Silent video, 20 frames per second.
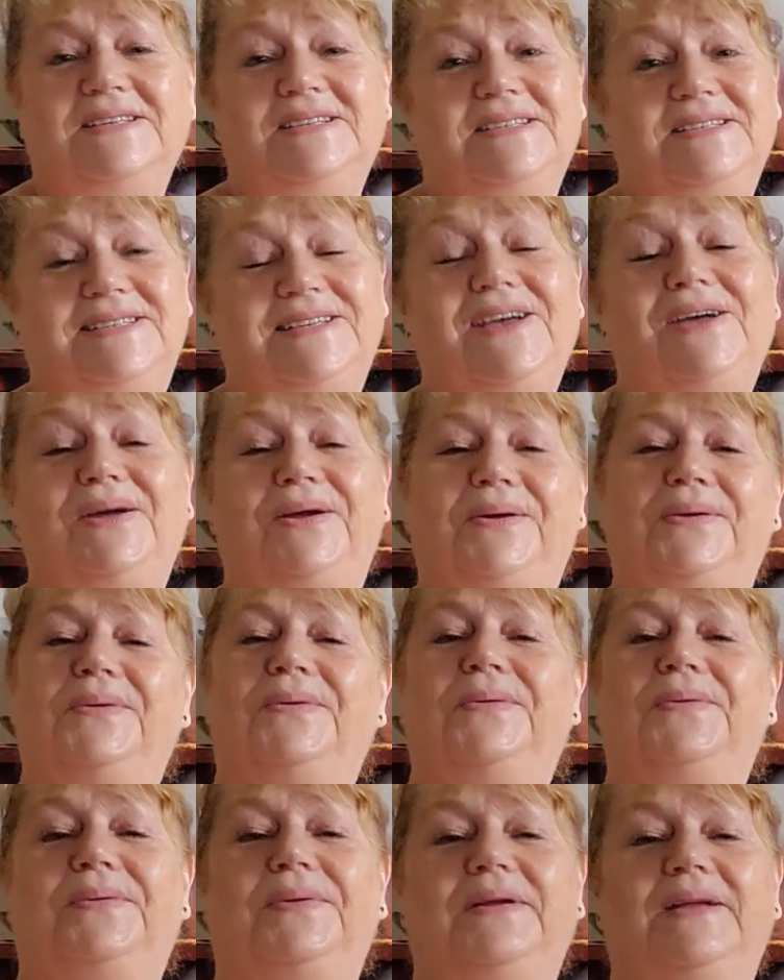So
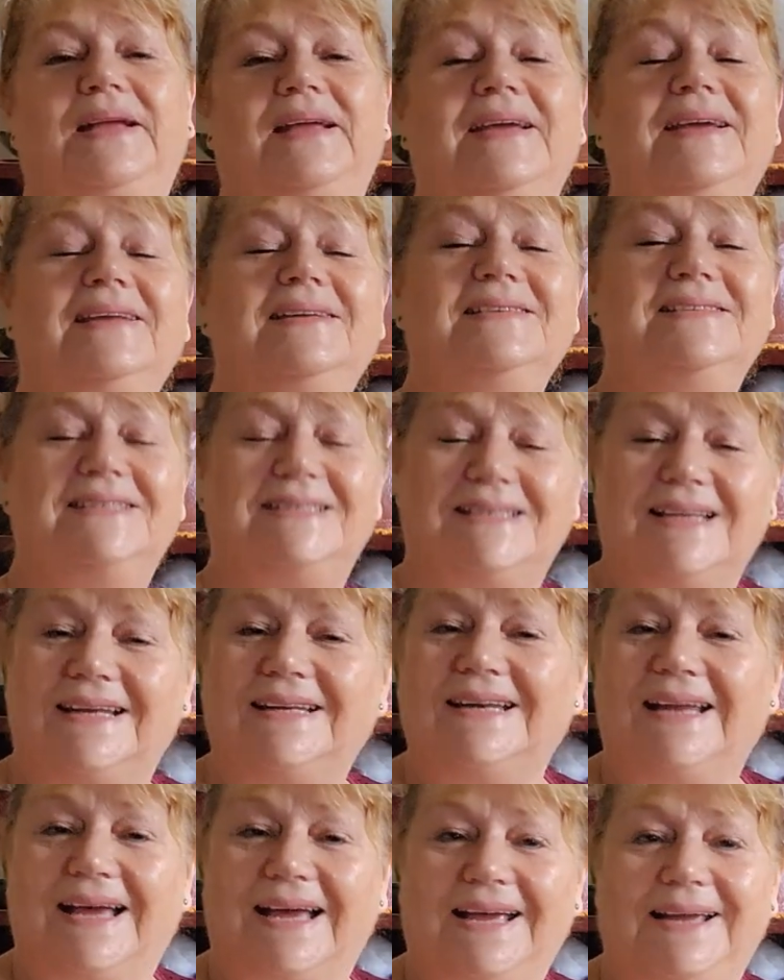it is
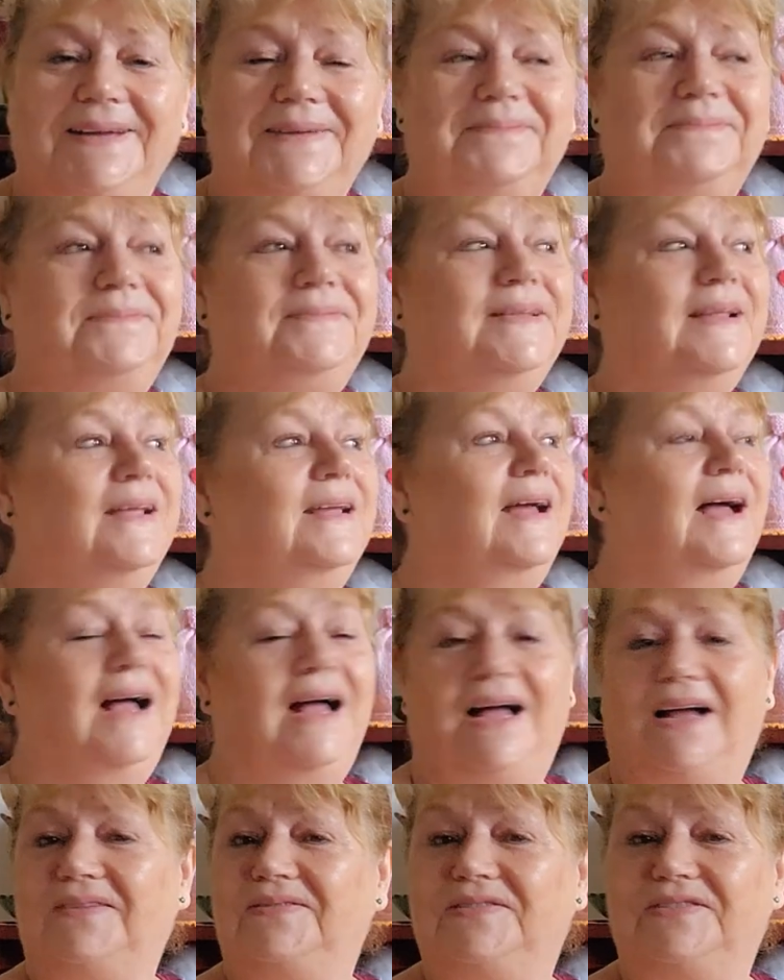Sunday
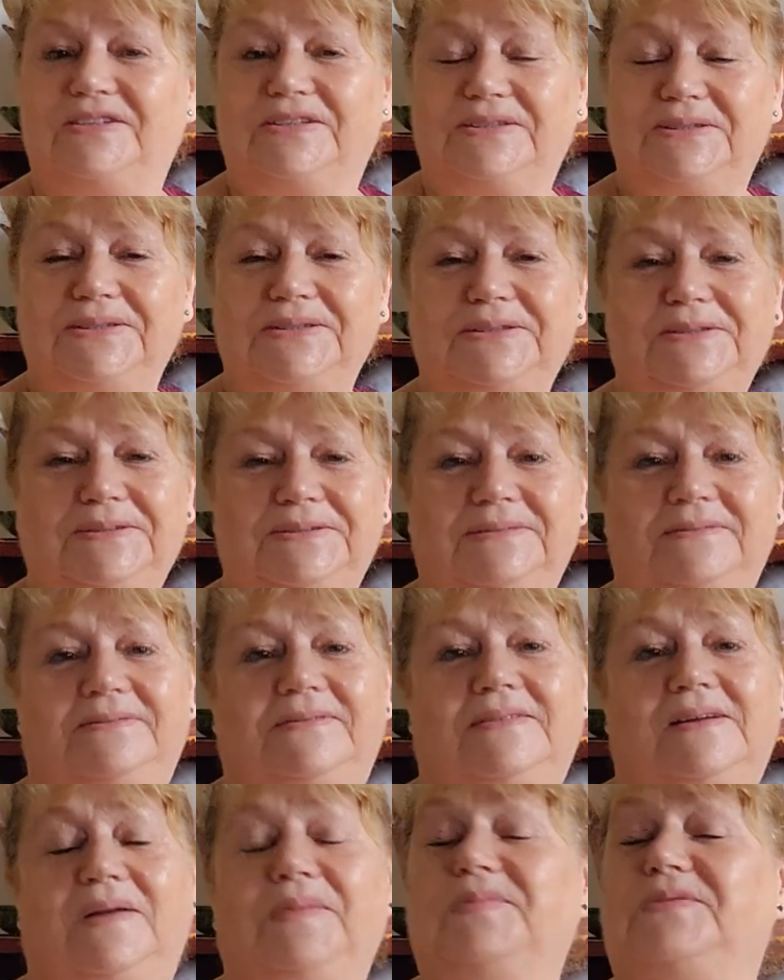afternoon.
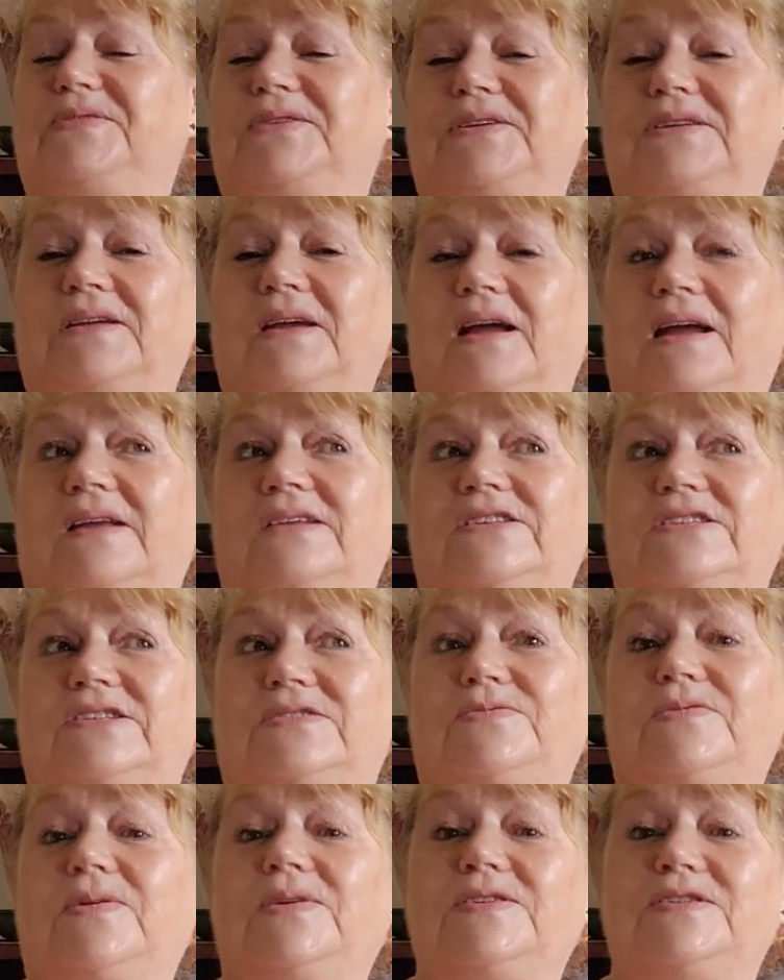I'm doing a
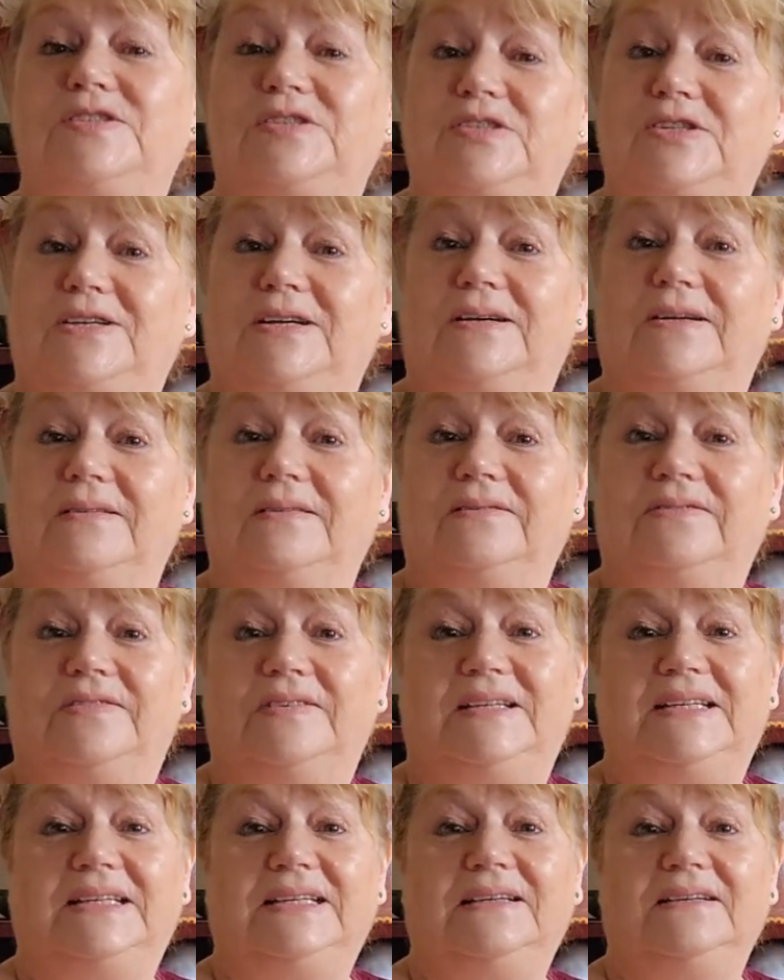roast chicken for
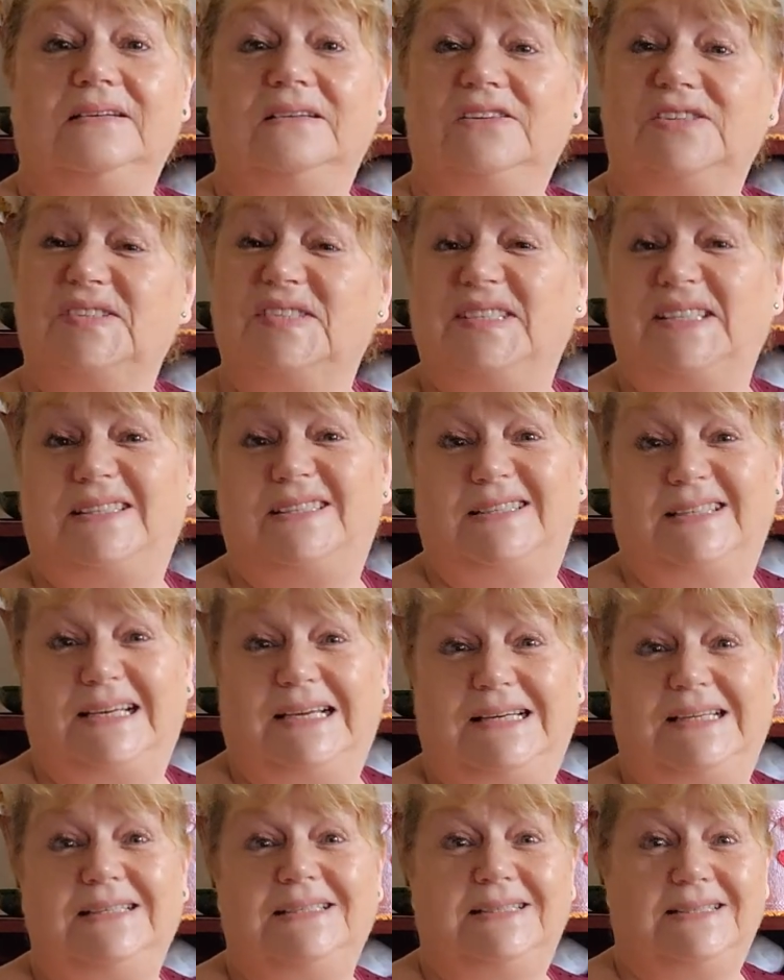dinner because it's
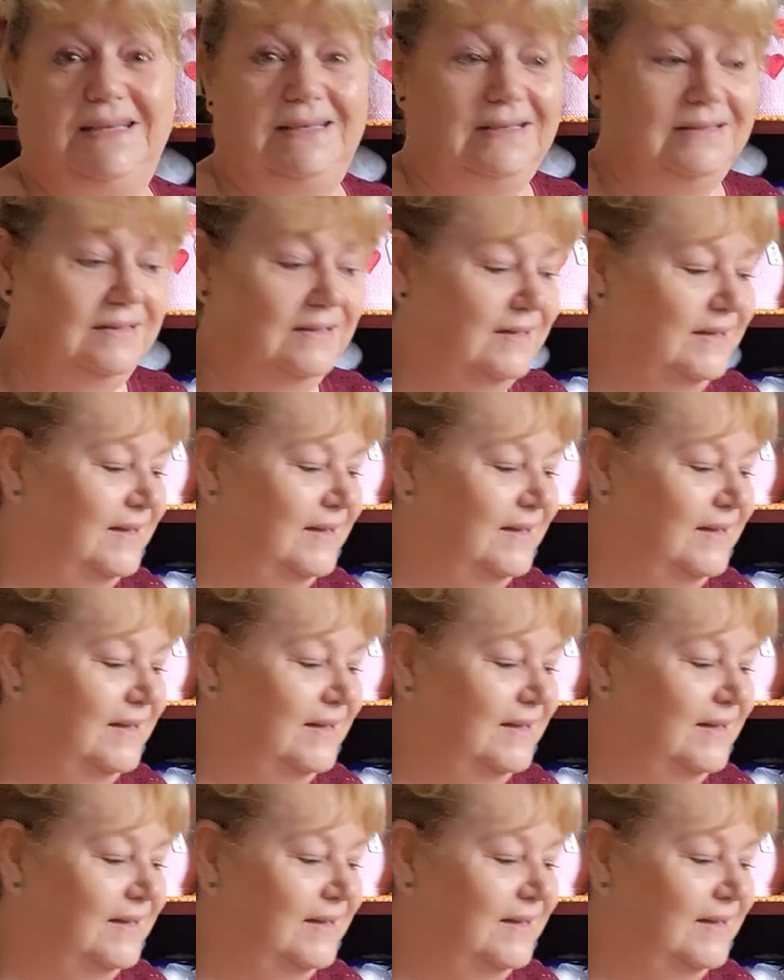easy.